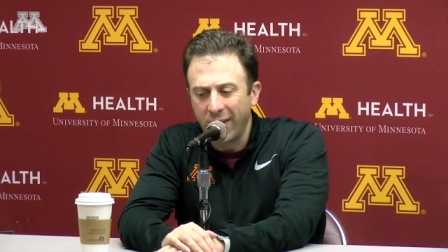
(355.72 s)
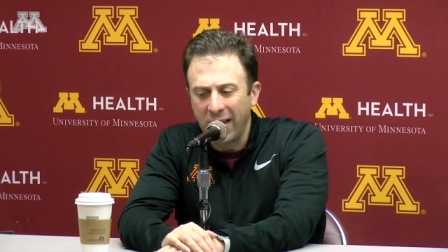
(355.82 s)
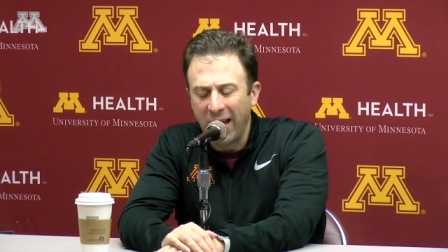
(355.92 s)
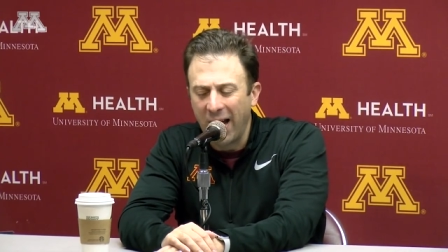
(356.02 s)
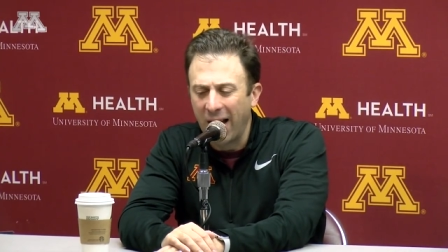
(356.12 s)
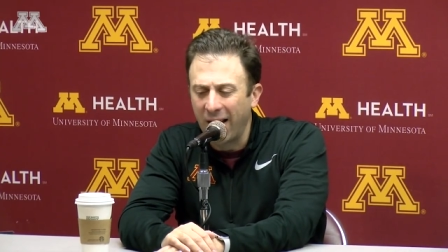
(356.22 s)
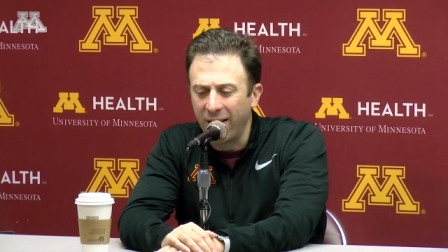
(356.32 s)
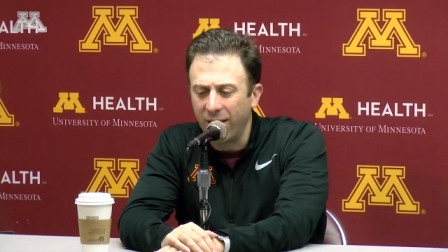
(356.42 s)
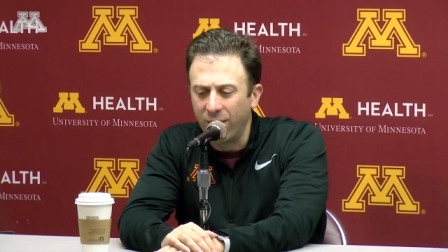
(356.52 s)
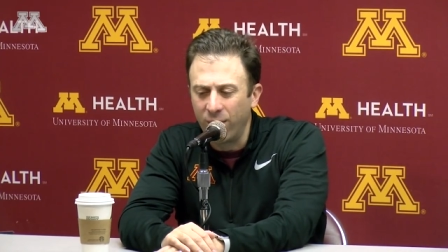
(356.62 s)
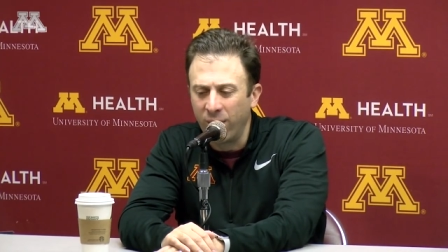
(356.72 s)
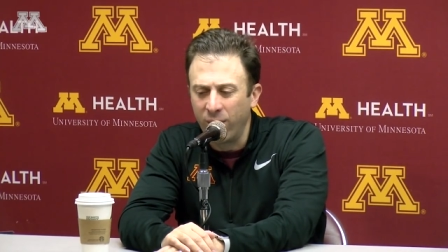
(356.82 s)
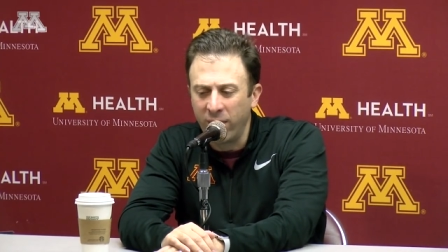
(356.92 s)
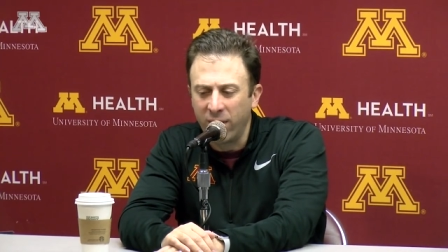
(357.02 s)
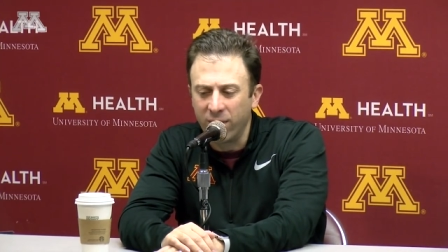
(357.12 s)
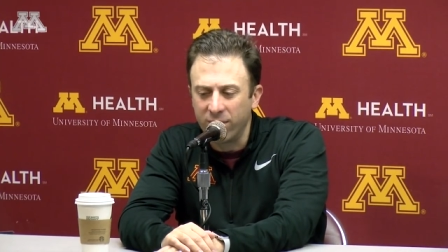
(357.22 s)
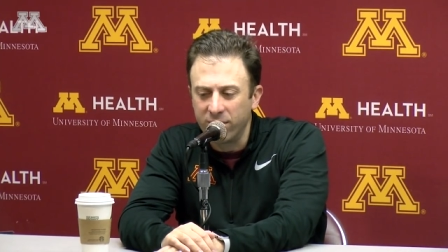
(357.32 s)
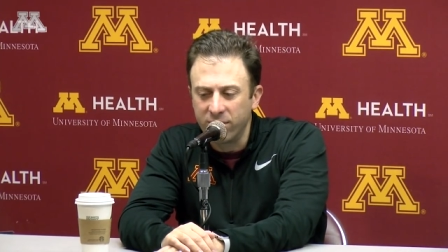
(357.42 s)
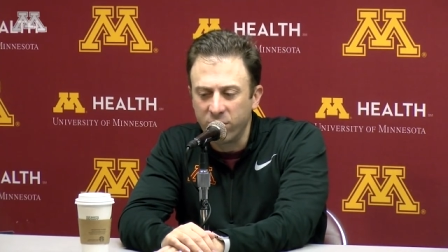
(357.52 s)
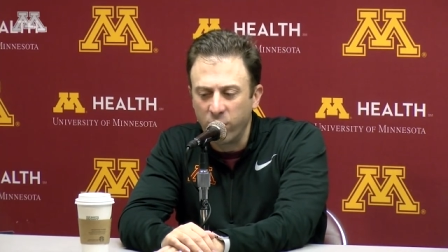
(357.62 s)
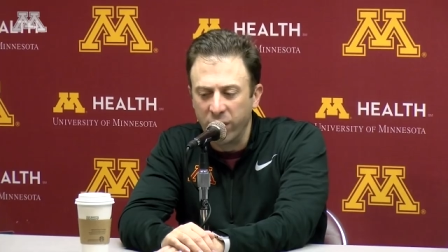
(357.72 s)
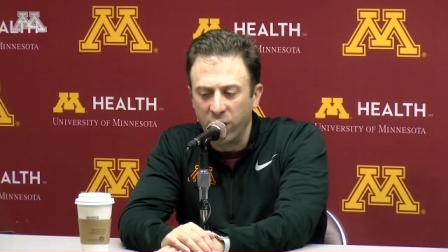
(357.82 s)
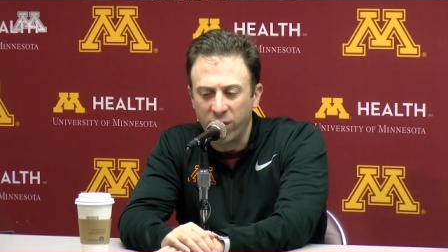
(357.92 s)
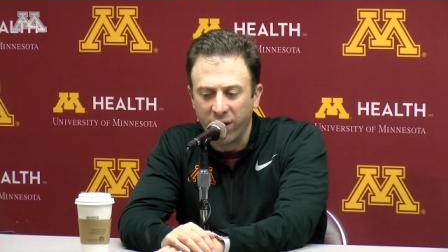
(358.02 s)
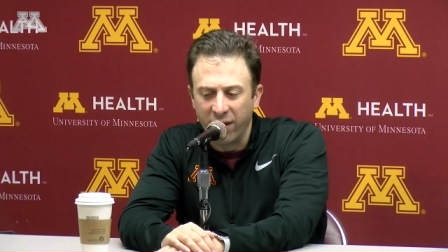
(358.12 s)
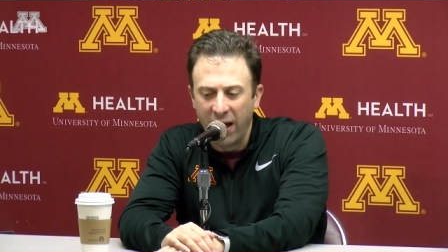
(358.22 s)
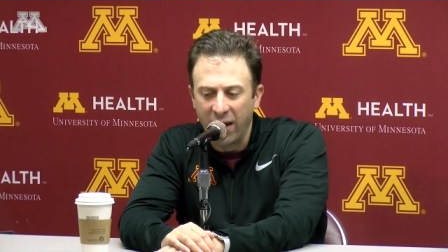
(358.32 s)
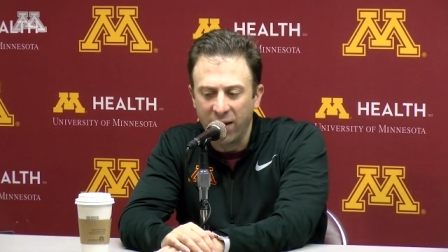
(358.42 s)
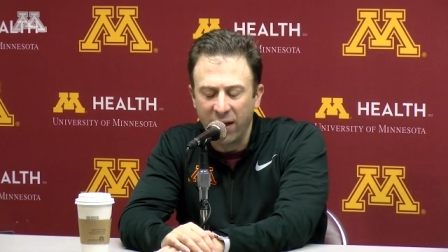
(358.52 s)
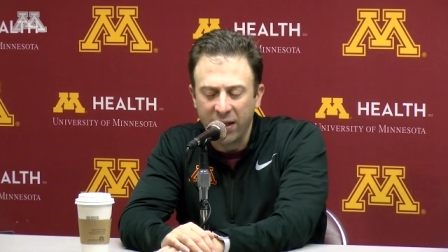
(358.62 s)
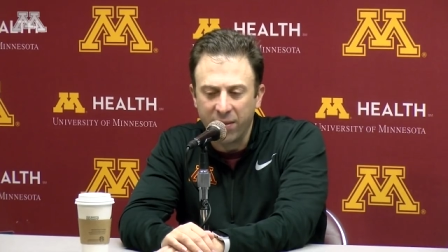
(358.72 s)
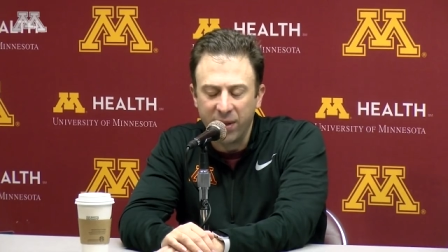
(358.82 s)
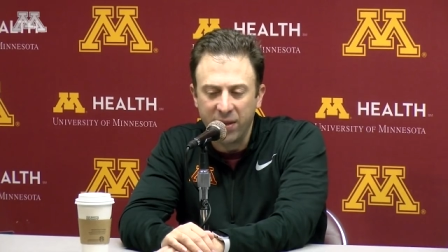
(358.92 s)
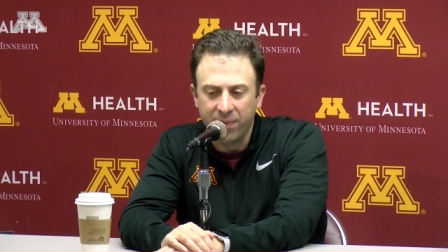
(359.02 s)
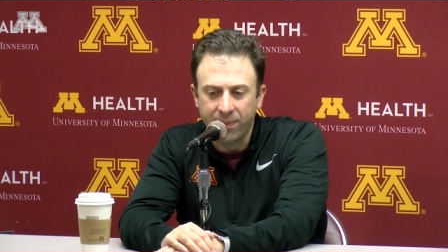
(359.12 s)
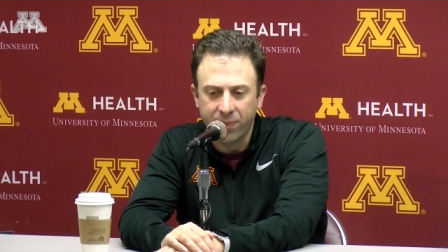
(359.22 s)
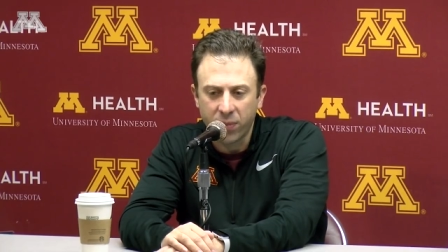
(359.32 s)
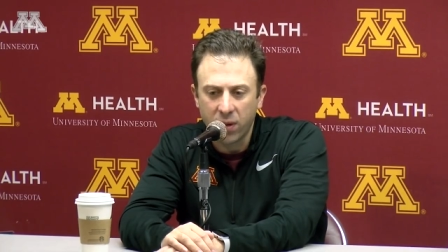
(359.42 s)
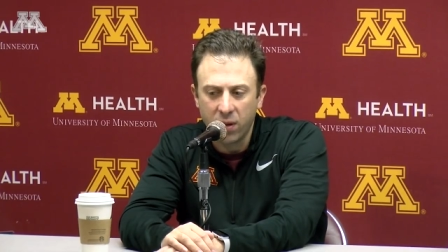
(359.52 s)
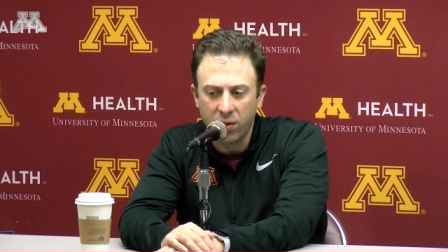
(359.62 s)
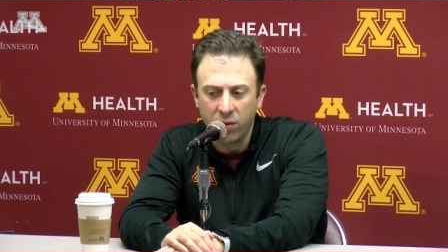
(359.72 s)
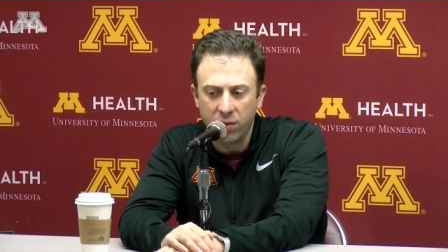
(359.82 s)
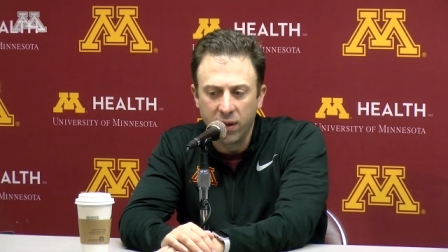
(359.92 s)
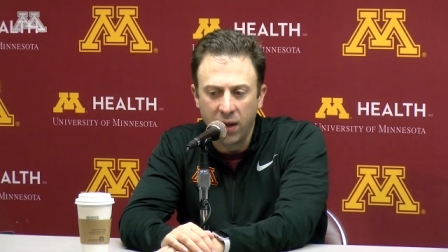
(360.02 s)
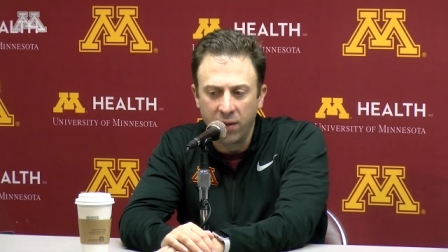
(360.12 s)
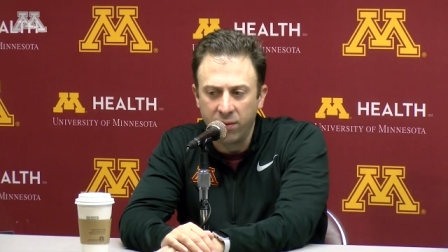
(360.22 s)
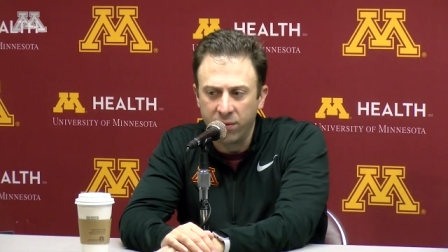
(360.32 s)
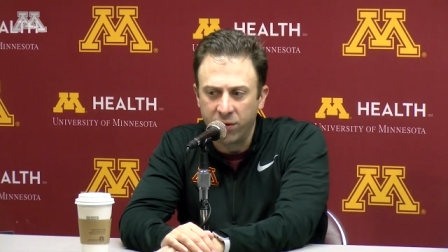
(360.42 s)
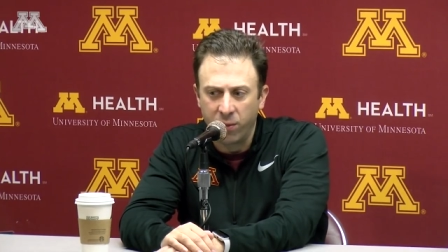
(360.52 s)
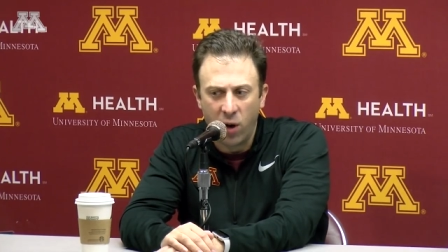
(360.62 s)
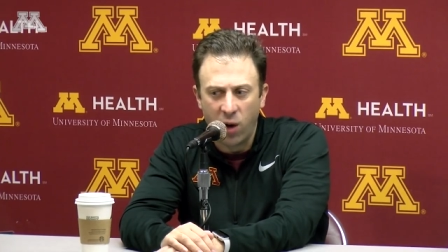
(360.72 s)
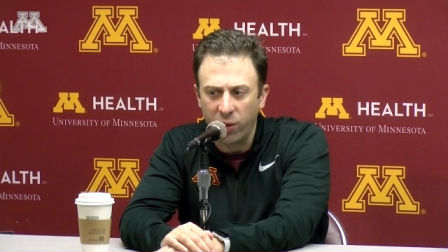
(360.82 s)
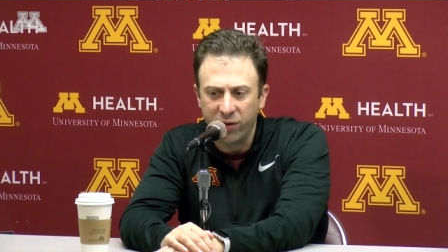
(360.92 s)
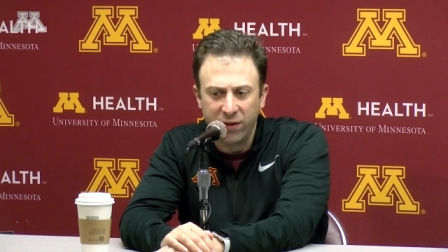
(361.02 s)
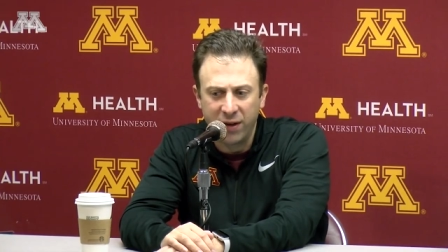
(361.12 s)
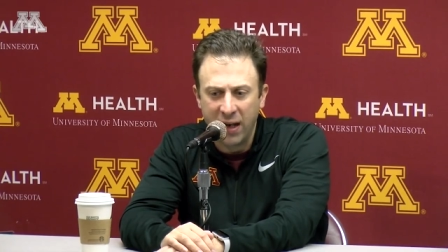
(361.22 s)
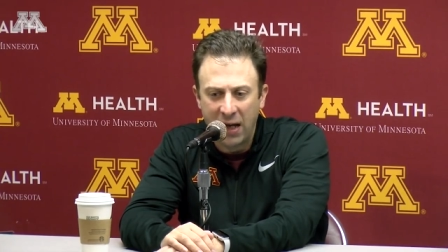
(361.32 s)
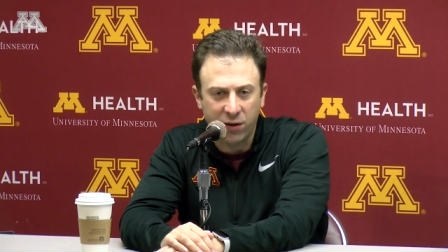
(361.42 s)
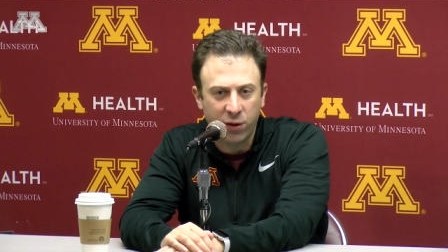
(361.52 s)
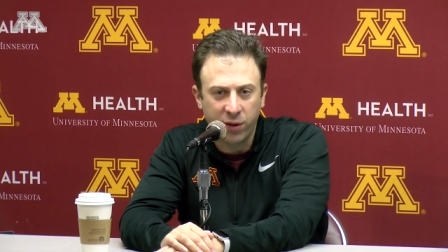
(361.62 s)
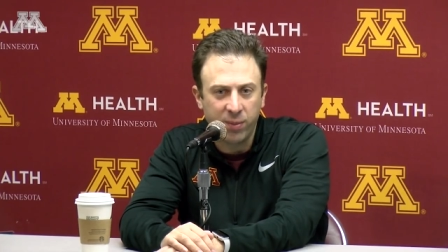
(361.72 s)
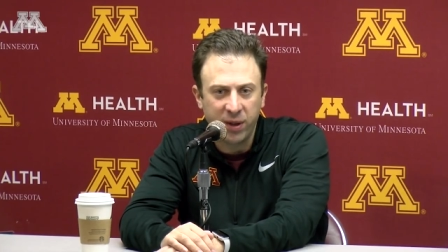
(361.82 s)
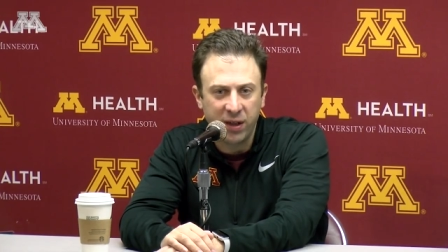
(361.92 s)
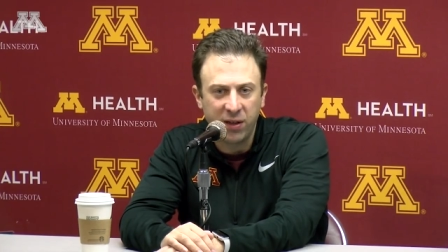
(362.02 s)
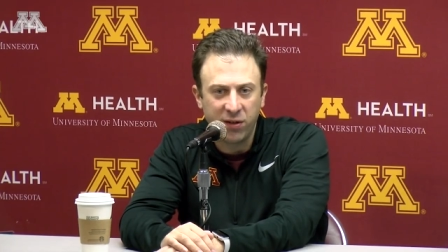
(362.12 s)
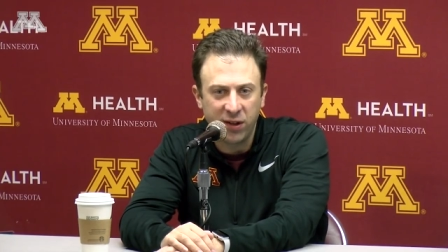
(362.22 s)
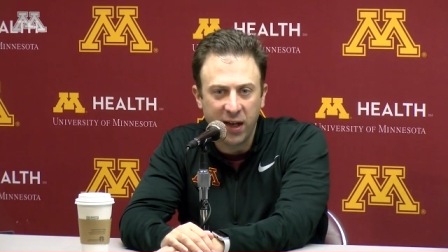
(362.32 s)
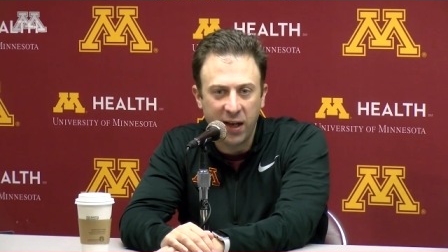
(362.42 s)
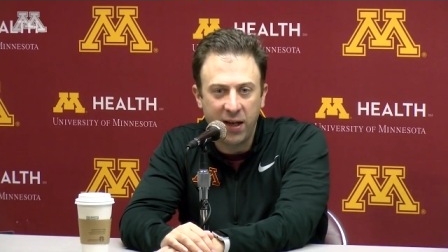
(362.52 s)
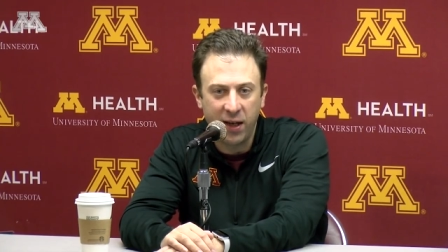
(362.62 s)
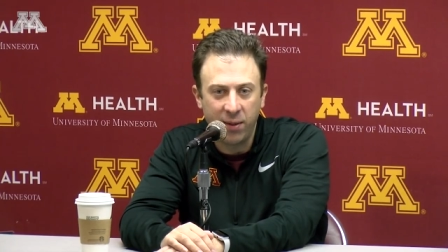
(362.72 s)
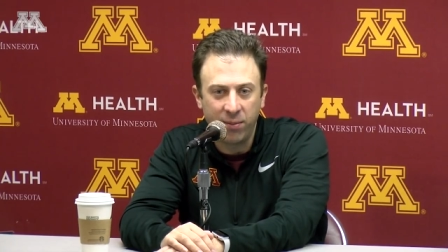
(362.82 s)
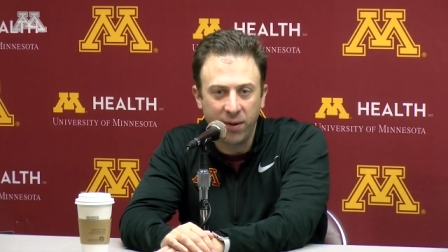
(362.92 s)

Yeah, we don't really look at that. Like, I mean, tomorrow is not going to be an easy game.